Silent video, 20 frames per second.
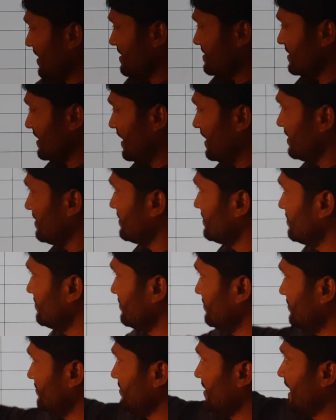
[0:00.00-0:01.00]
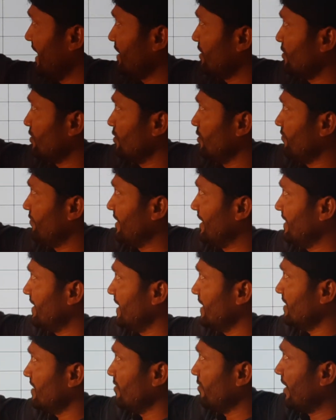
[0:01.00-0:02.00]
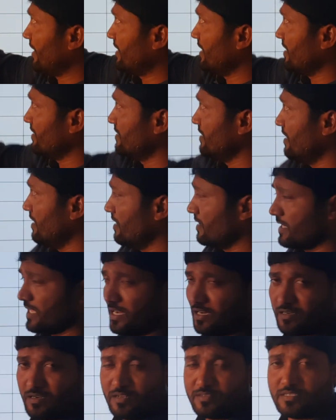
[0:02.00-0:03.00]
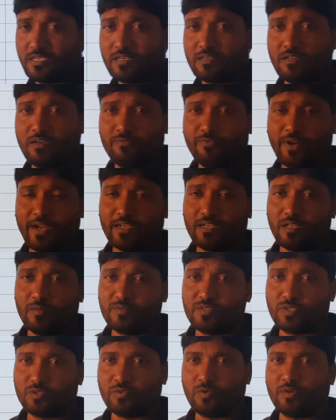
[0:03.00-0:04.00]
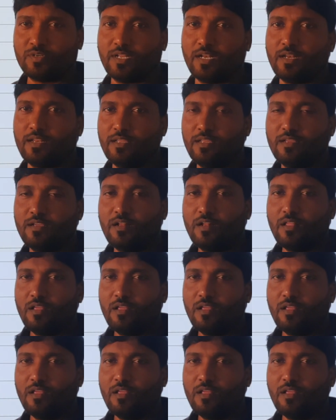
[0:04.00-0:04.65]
hand side we have to fill that what are the canonical set of items totally.